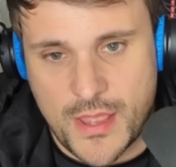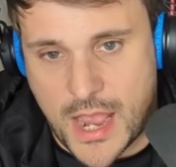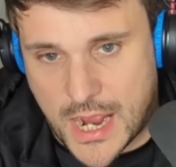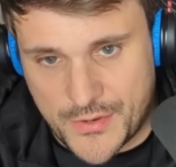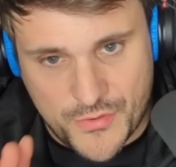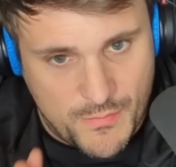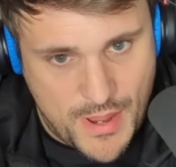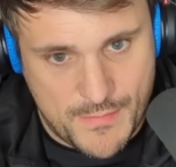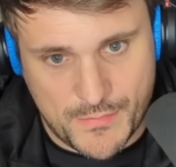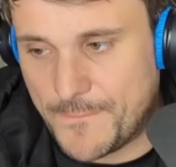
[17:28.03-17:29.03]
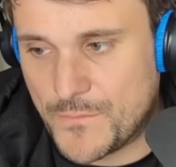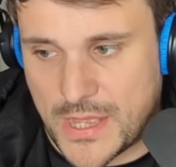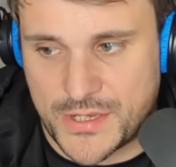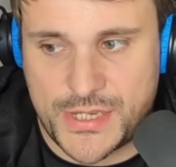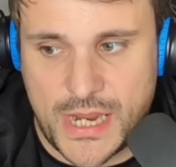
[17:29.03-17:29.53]
And remember, I'll
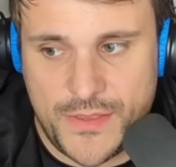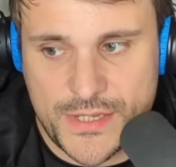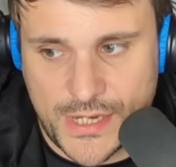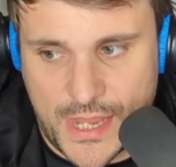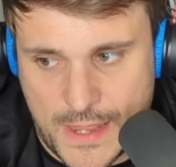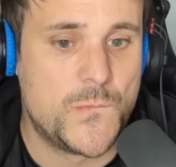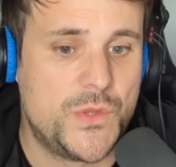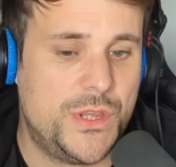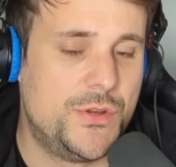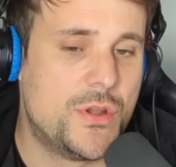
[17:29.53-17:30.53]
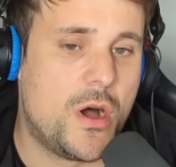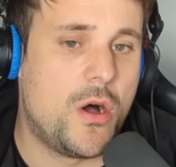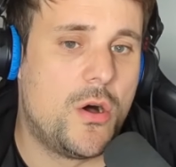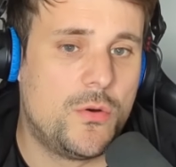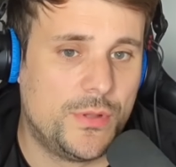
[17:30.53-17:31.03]
say this again, you're not
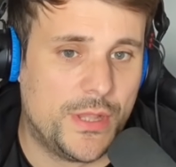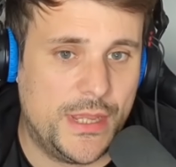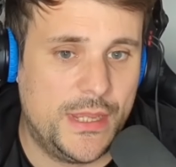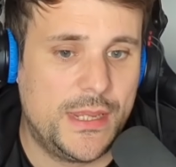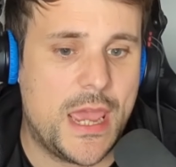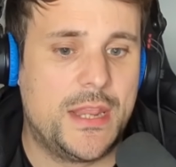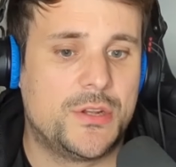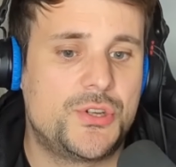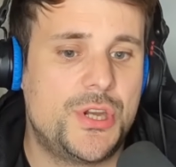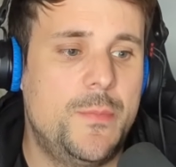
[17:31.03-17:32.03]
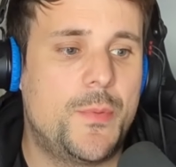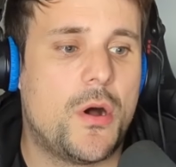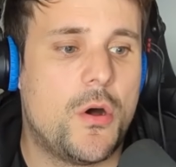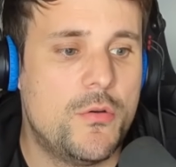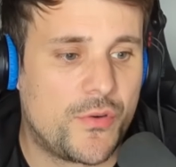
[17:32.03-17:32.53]
only getting a cheaper
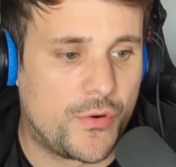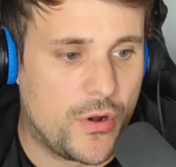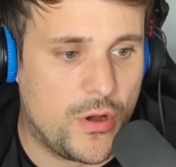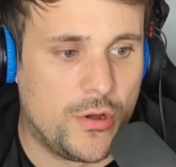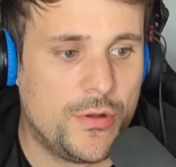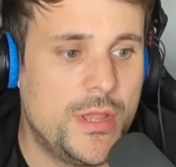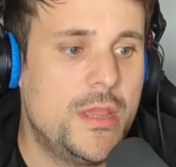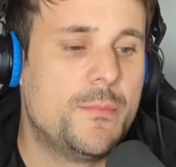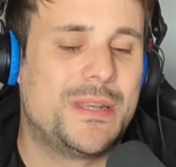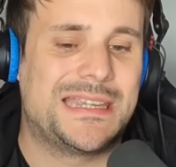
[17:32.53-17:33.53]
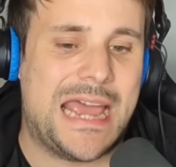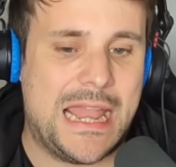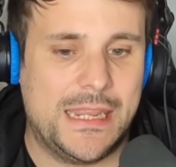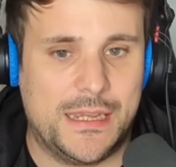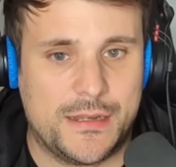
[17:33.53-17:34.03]
overall
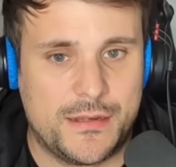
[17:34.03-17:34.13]
battalion,